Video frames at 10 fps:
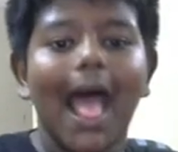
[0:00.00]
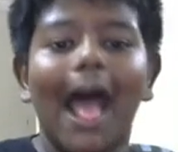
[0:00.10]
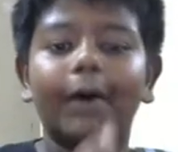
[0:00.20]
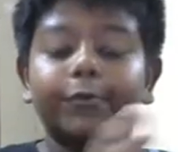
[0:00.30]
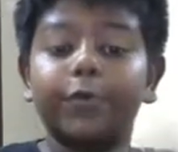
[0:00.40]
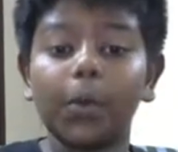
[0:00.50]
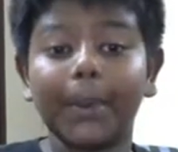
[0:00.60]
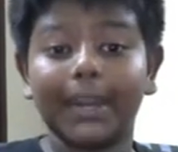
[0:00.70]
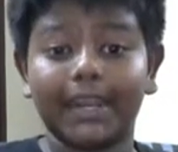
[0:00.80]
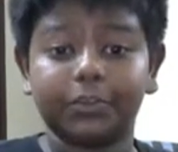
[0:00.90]

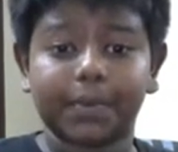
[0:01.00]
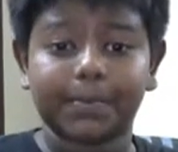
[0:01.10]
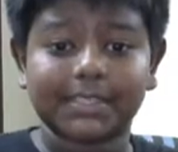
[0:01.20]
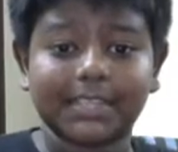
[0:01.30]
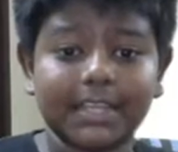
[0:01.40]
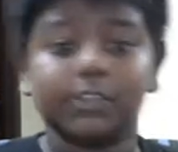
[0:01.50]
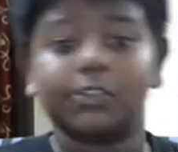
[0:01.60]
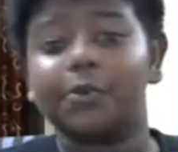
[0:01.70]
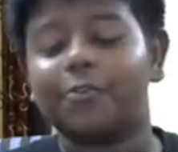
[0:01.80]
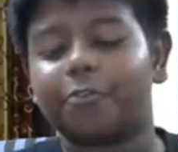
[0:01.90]
4.83%
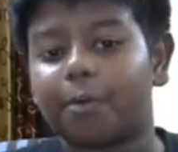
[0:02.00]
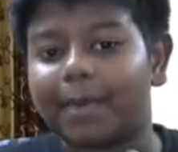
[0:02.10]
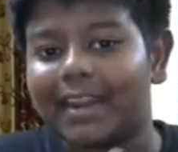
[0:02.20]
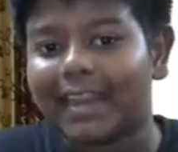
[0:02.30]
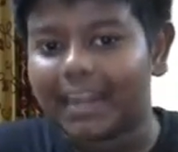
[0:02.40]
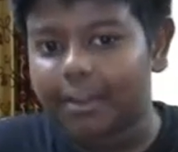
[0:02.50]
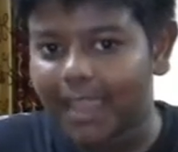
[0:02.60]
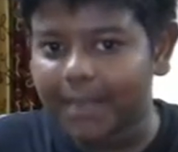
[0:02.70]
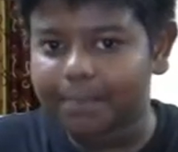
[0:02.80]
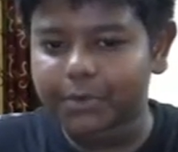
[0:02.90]
to
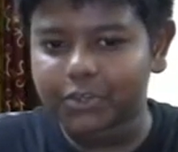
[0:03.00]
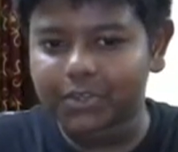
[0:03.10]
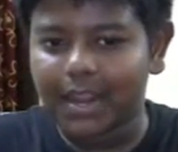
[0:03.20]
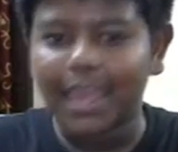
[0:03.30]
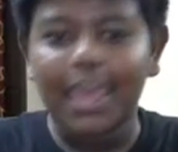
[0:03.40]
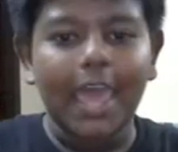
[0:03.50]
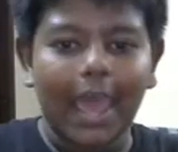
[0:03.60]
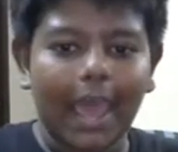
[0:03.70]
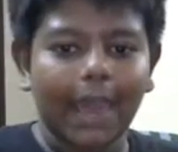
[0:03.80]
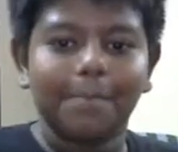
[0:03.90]
4.98%,
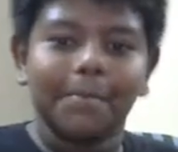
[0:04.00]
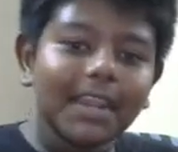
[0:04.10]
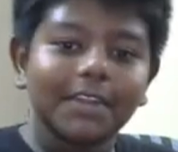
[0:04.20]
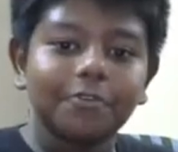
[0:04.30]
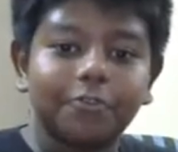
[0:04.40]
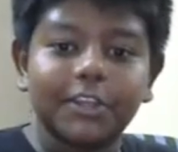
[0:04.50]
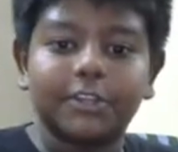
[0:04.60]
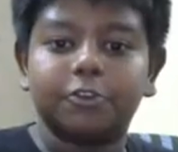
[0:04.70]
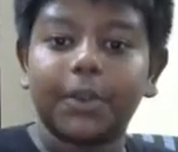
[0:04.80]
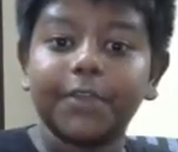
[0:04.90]
and meat and
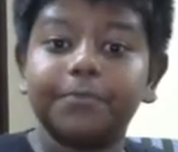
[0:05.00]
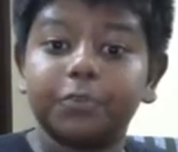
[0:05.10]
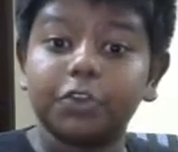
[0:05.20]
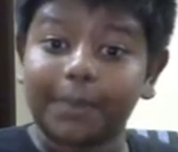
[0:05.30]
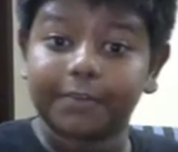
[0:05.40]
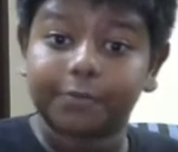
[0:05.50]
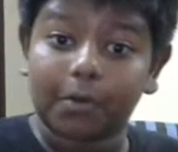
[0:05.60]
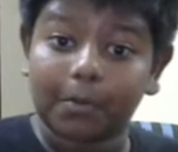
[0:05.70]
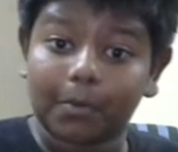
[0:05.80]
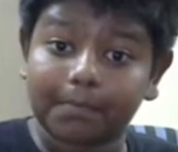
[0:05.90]
fish
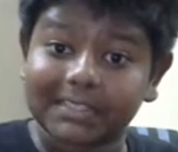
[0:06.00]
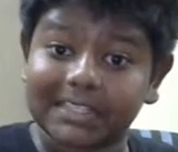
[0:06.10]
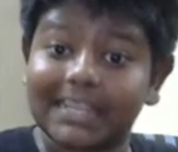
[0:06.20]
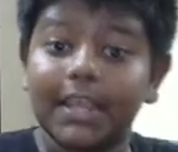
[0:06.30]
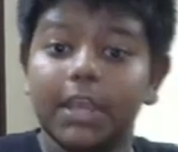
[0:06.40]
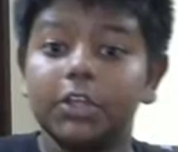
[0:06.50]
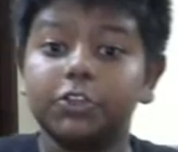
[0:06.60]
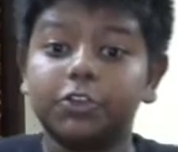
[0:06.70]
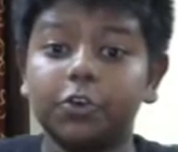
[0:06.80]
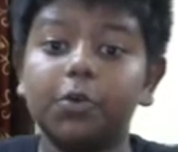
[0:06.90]
22.41%
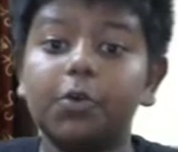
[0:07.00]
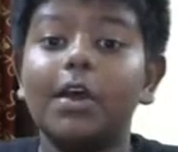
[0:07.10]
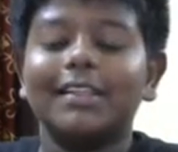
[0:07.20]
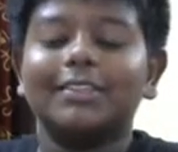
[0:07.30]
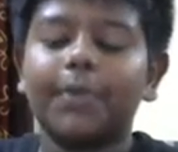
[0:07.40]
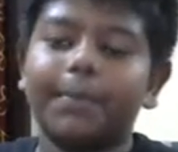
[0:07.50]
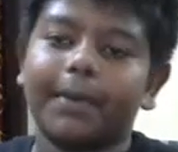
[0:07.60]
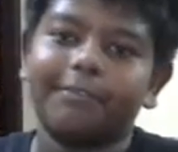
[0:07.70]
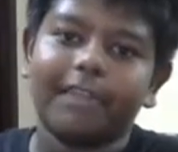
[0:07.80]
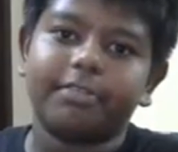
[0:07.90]
to
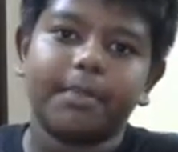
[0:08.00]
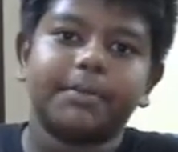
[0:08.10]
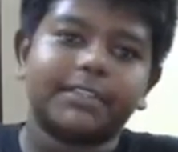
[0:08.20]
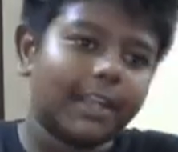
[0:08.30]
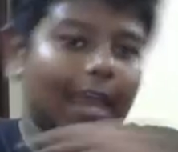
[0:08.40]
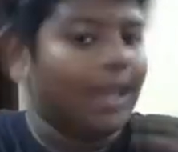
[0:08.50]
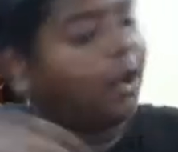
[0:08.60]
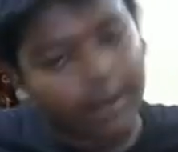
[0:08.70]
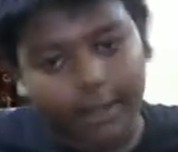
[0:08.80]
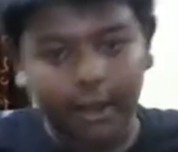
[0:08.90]
3.53%, and
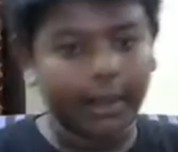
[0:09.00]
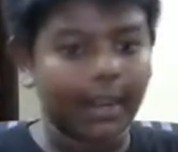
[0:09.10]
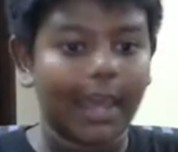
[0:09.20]
on and on.